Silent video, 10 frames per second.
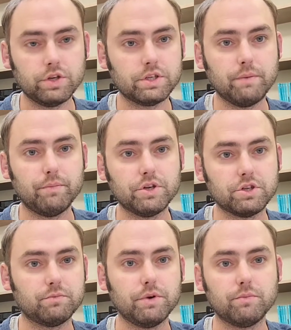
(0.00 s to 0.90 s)
just
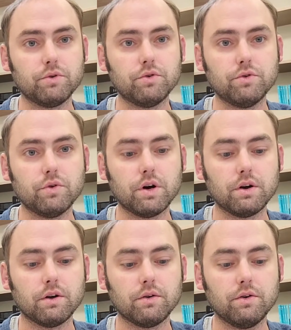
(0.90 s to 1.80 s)
ambitious people
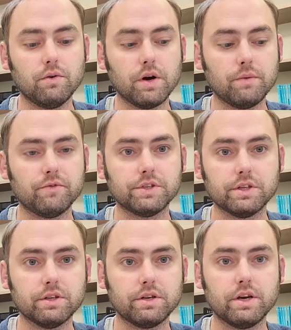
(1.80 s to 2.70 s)
who help
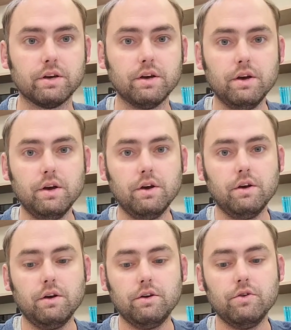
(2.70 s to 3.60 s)
facilitate
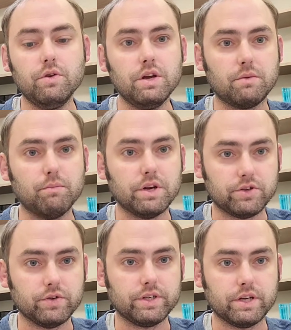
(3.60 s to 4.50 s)
unique
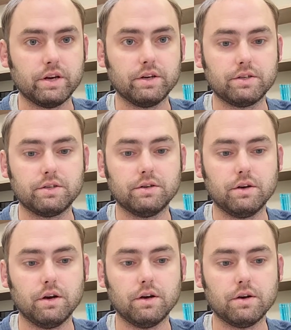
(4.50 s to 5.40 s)
ministry settings.
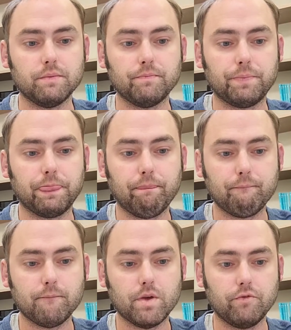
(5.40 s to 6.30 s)

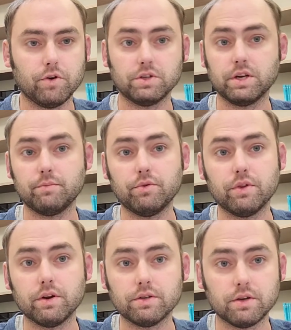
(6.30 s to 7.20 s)
For
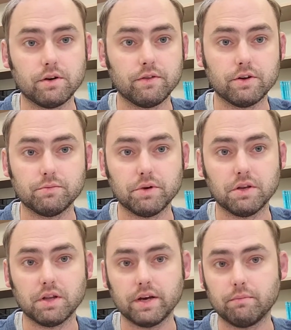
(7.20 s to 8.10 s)
example, there's
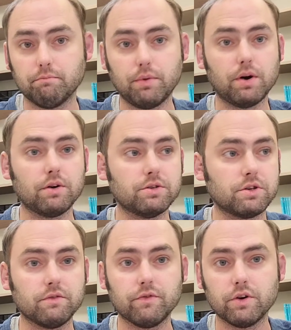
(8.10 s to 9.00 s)
been like
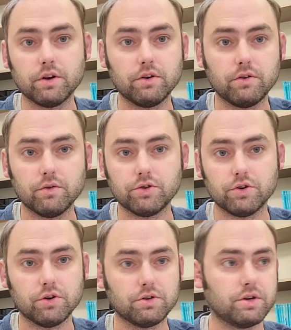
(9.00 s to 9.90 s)
barns converted into a
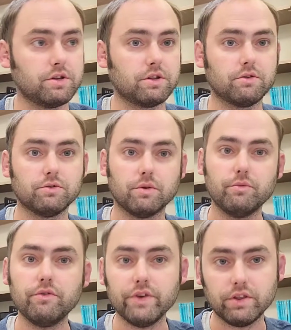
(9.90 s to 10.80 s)
church. I think there was a
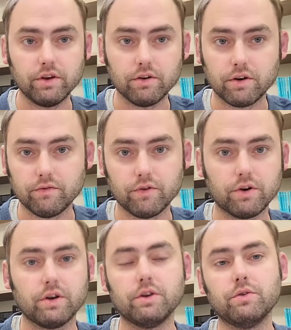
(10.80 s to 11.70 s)
movie theater
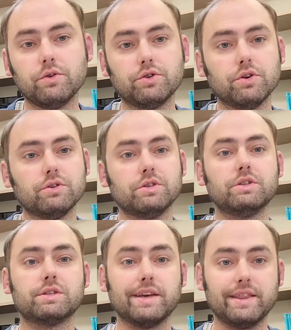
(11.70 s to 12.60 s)
converted into a church, and
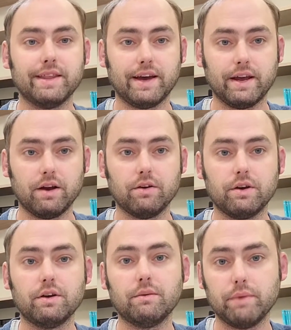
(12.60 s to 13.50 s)
just in that
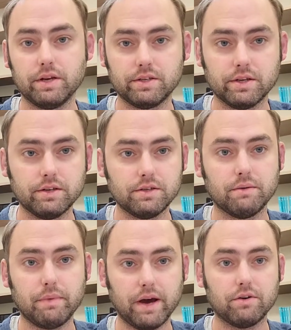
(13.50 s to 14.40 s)
area, it made sense,
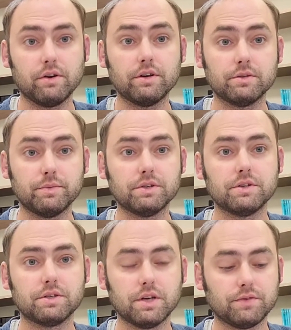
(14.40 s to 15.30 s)
it mattered, and it's been
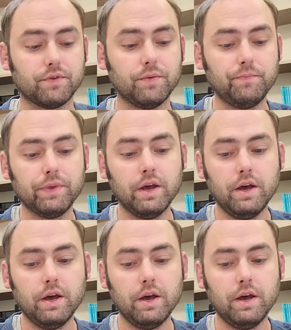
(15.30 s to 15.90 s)
successful.